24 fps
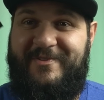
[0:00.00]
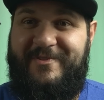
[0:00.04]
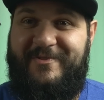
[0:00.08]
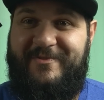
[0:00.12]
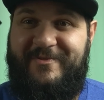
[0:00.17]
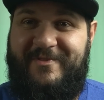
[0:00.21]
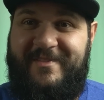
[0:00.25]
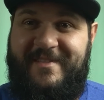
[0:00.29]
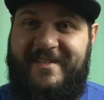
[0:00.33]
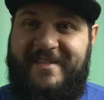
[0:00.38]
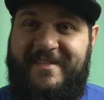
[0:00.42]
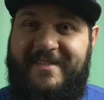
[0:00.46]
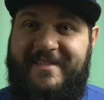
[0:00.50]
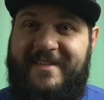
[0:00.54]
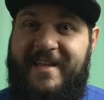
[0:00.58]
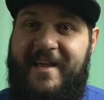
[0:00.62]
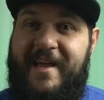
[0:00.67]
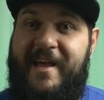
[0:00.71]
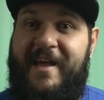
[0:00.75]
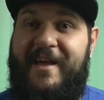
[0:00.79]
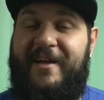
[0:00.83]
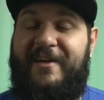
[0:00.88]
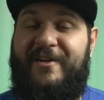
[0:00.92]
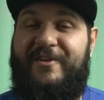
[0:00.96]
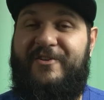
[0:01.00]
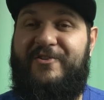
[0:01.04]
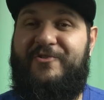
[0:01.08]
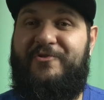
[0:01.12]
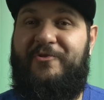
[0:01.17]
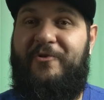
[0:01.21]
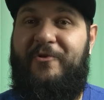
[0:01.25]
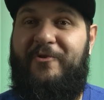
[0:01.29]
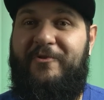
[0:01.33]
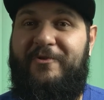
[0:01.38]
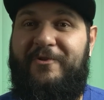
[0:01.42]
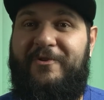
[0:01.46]
this
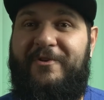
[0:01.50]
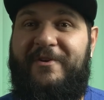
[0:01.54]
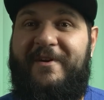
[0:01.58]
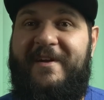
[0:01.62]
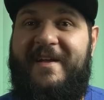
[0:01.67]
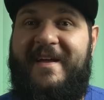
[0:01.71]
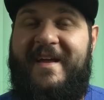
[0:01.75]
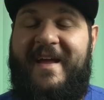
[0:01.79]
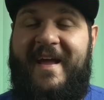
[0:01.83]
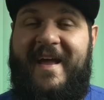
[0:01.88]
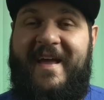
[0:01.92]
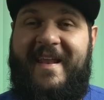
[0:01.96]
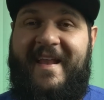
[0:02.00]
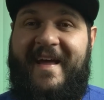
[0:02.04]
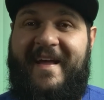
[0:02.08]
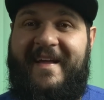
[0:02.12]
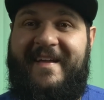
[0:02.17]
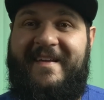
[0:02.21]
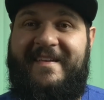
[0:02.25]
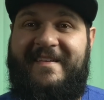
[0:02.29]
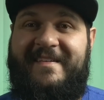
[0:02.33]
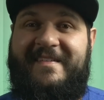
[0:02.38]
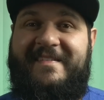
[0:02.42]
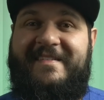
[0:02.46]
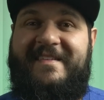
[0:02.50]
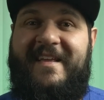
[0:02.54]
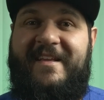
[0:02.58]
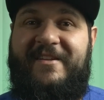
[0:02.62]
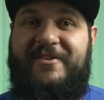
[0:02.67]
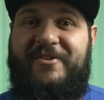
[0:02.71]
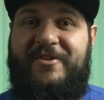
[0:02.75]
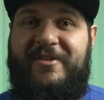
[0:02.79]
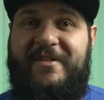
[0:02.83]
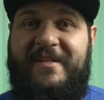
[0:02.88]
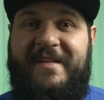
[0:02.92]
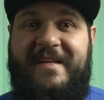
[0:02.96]
controller, and I can
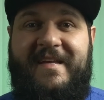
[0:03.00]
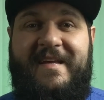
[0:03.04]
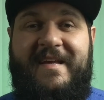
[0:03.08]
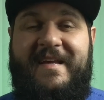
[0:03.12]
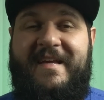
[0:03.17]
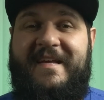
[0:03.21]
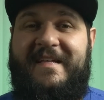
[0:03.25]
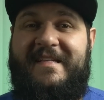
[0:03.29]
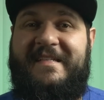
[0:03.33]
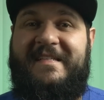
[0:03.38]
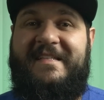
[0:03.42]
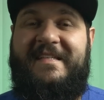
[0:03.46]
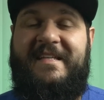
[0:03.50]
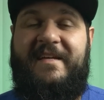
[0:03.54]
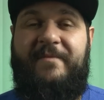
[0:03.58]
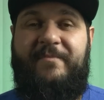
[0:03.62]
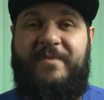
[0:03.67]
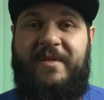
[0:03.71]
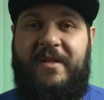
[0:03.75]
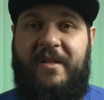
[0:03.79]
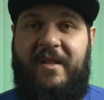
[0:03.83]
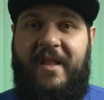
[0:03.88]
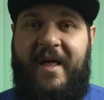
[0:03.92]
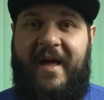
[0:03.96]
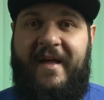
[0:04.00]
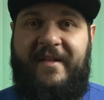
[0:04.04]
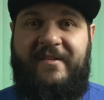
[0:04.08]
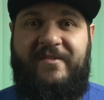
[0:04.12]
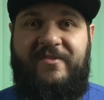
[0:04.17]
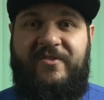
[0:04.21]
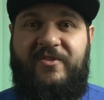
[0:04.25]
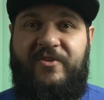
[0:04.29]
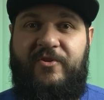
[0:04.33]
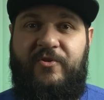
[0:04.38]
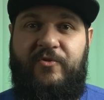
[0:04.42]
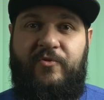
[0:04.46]
essentially dim the
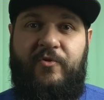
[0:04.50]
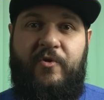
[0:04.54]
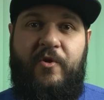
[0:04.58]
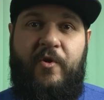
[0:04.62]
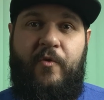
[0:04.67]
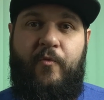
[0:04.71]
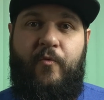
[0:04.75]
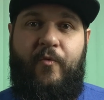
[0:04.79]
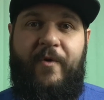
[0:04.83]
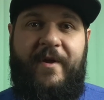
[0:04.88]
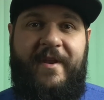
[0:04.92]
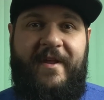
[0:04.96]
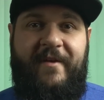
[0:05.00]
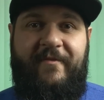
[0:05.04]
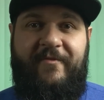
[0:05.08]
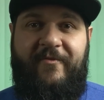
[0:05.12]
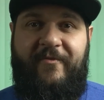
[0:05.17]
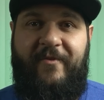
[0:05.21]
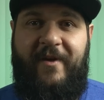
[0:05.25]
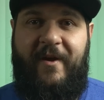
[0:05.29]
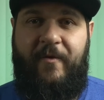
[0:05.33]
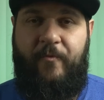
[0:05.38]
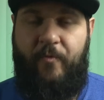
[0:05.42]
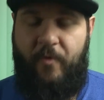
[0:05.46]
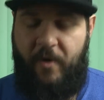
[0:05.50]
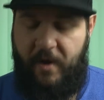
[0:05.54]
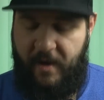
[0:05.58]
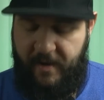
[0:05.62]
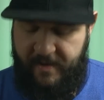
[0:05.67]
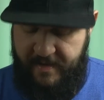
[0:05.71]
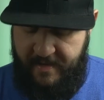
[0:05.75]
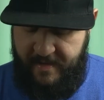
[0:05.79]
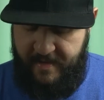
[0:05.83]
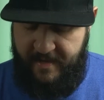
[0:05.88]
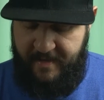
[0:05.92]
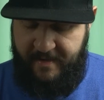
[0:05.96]
lights to whatever I
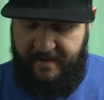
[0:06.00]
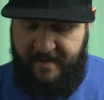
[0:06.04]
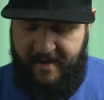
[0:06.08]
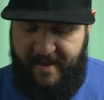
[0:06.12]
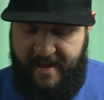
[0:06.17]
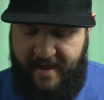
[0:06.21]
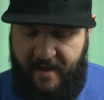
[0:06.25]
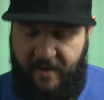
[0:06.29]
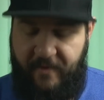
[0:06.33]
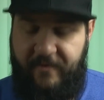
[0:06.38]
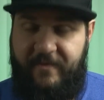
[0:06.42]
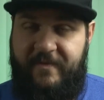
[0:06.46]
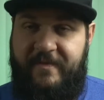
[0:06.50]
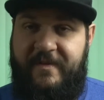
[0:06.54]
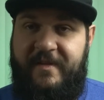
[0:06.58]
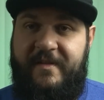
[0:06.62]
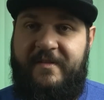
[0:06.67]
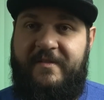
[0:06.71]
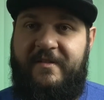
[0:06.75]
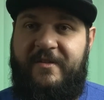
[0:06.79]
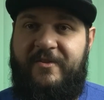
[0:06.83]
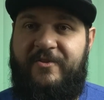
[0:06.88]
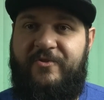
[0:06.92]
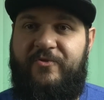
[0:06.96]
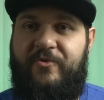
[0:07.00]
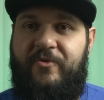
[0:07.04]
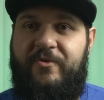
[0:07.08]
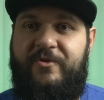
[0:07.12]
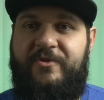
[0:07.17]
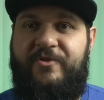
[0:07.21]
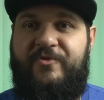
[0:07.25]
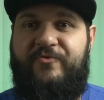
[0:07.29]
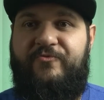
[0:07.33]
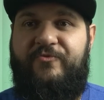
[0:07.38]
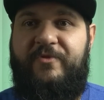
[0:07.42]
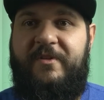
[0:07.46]
want. Now, this
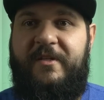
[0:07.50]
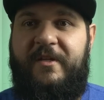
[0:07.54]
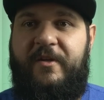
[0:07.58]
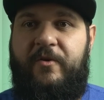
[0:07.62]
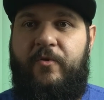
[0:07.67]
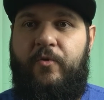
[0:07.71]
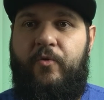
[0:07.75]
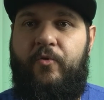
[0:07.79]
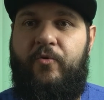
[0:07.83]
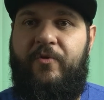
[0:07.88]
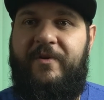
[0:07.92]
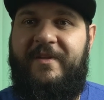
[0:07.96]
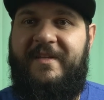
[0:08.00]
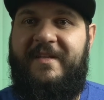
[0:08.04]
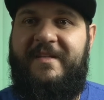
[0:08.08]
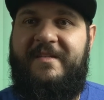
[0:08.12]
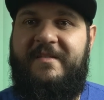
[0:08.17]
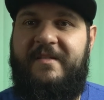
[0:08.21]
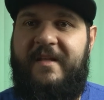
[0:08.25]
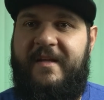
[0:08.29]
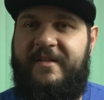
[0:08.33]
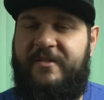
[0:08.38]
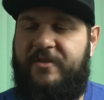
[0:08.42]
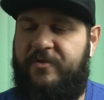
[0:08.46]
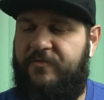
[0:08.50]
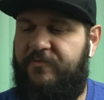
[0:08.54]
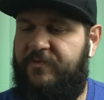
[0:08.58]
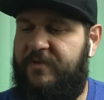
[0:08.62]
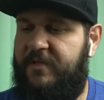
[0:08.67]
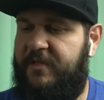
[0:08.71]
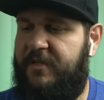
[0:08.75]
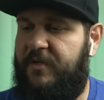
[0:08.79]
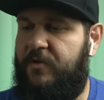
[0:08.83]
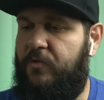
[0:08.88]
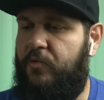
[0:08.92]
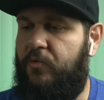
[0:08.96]
controller is really cool, and these lights are
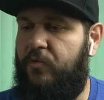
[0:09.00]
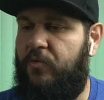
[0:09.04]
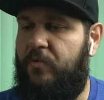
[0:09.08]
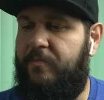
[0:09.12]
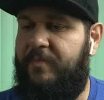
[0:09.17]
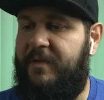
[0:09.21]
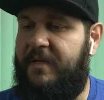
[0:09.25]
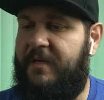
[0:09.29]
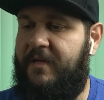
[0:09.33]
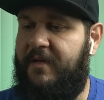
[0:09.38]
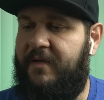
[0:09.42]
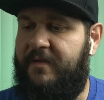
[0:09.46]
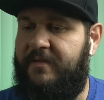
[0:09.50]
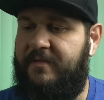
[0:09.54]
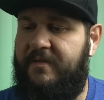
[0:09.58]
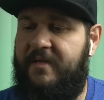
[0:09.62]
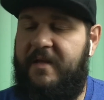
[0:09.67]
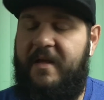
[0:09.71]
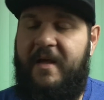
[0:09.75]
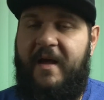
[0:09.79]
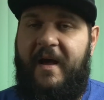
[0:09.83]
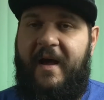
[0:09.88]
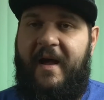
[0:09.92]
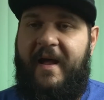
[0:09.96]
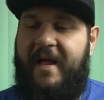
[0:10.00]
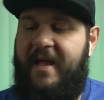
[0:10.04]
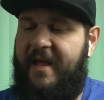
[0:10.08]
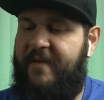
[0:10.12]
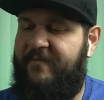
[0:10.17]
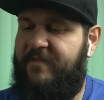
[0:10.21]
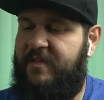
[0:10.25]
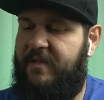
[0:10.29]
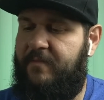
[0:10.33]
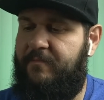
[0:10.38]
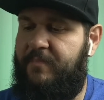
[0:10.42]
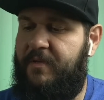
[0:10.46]
really cool because I
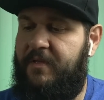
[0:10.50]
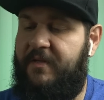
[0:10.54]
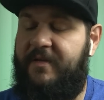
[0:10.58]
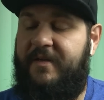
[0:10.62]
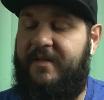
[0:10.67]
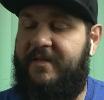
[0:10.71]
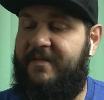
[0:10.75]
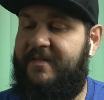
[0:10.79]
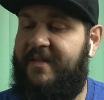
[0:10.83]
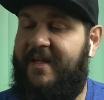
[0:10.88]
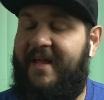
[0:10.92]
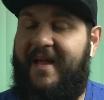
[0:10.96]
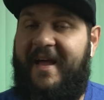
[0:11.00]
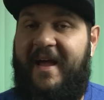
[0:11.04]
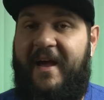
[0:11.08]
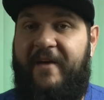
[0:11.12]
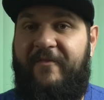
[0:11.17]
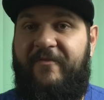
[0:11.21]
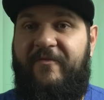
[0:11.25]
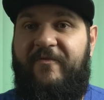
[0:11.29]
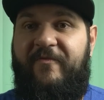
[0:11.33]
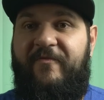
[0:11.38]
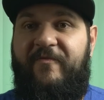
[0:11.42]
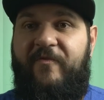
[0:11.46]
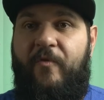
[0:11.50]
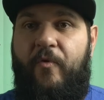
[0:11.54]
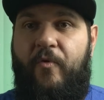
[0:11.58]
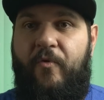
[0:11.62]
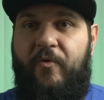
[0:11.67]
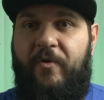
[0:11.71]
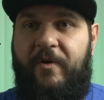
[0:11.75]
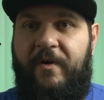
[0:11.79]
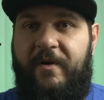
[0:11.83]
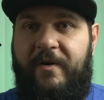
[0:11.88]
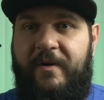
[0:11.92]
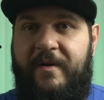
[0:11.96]
have the ability to have 4